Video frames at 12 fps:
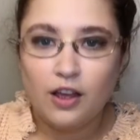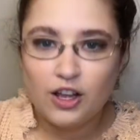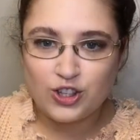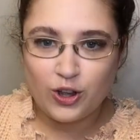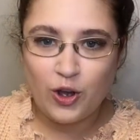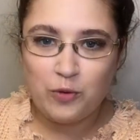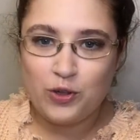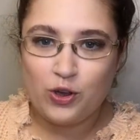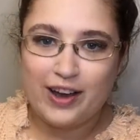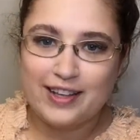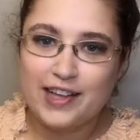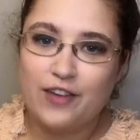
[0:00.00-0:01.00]
So I hope that you
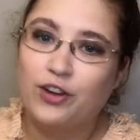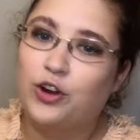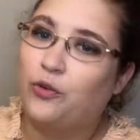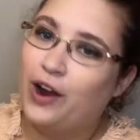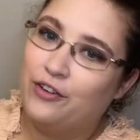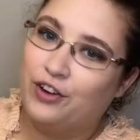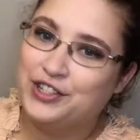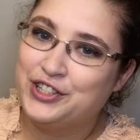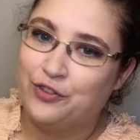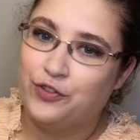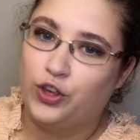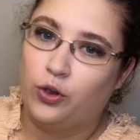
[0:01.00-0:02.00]
guys have a great rest
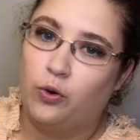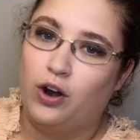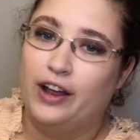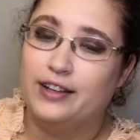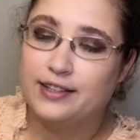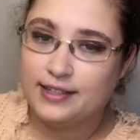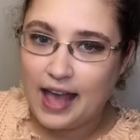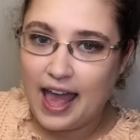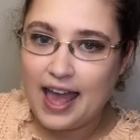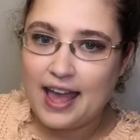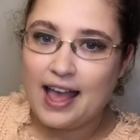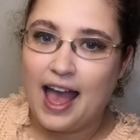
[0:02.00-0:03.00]
of your
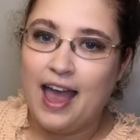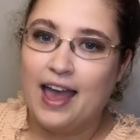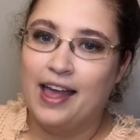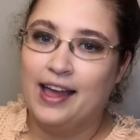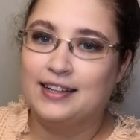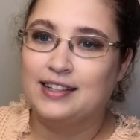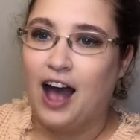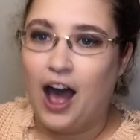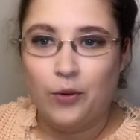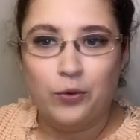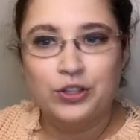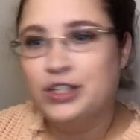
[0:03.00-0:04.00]
day, and
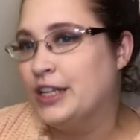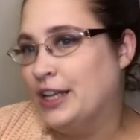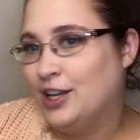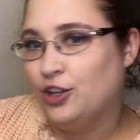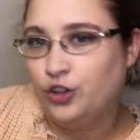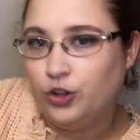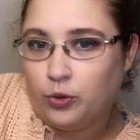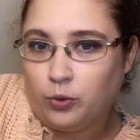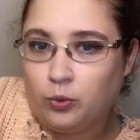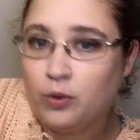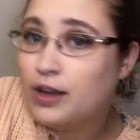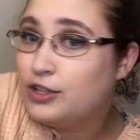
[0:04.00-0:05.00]
I will see
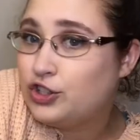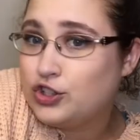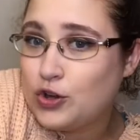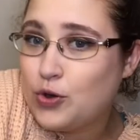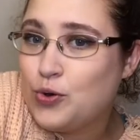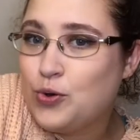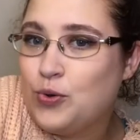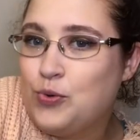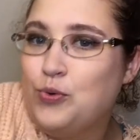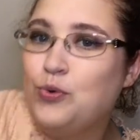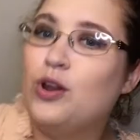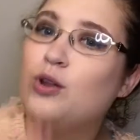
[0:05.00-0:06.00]
you soon.
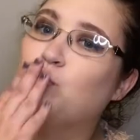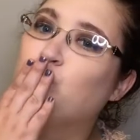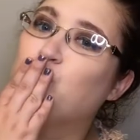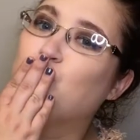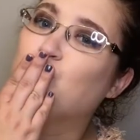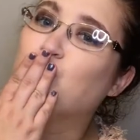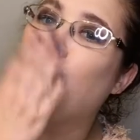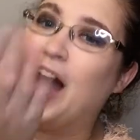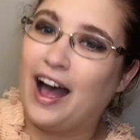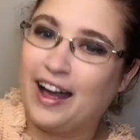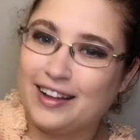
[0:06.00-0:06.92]
Mwah.